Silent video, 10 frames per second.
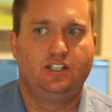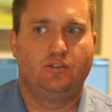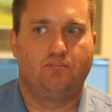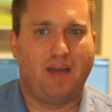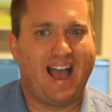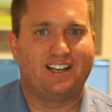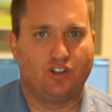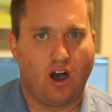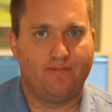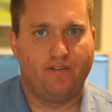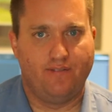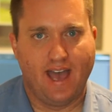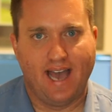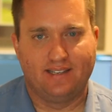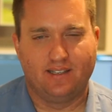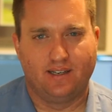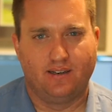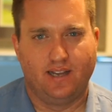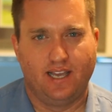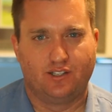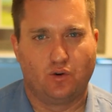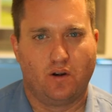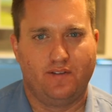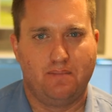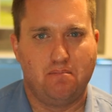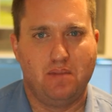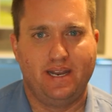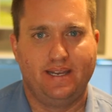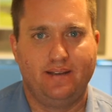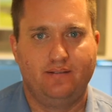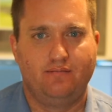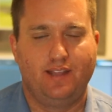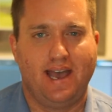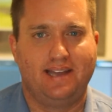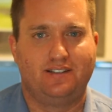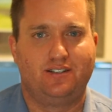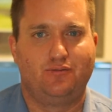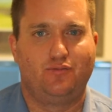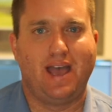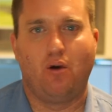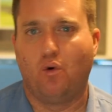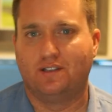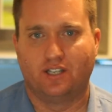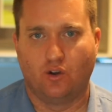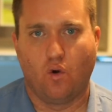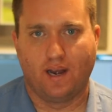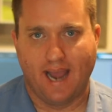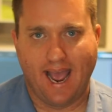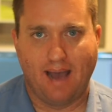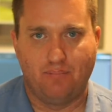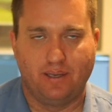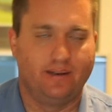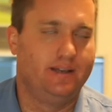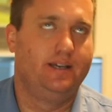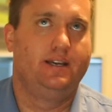backed off of that and sort of admitted that that wasn't going to happen.